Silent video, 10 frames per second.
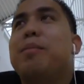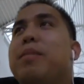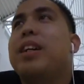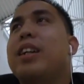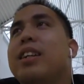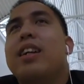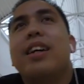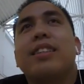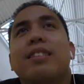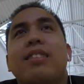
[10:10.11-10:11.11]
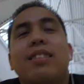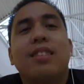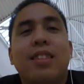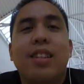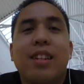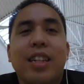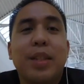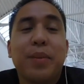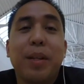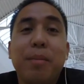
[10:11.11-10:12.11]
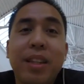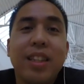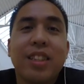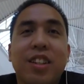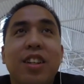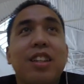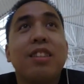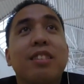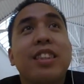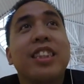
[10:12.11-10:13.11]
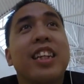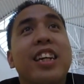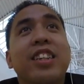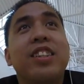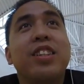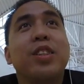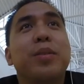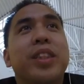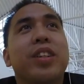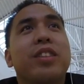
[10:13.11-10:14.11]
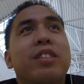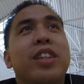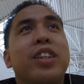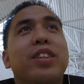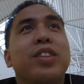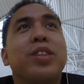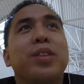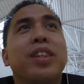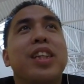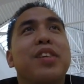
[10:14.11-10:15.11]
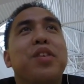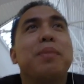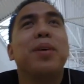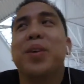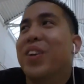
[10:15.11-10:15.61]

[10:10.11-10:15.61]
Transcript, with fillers: But yeah, so I guess I'm gonna meet this girl. She's gonna introduce me so she knows who the delivery boy